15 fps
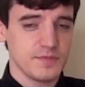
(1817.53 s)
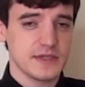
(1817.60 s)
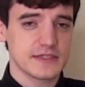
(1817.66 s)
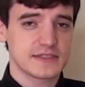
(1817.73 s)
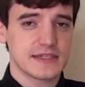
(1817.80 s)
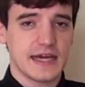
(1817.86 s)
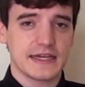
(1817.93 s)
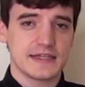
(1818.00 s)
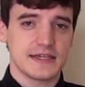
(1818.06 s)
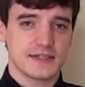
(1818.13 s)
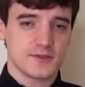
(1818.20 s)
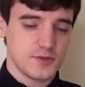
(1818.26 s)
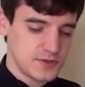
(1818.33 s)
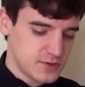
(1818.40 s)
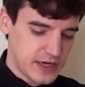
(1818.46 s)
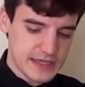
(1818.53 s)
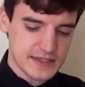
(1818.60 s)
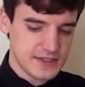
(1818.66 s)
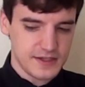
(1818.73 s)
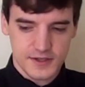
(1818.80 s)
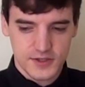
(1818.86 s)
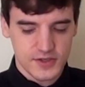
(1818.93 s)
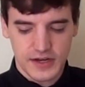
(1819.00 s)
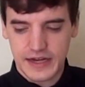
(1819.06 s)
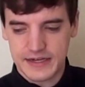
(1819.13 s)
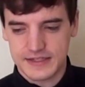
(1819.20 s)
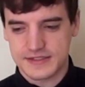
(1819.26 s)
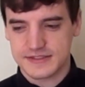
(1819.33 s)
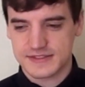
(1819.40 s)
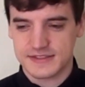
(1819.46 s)
be a sidekick to attract the younger
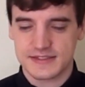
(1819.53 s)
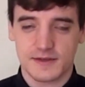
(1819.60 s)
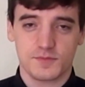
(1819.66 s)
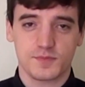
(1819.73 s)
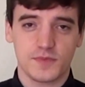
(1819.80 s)
audiences.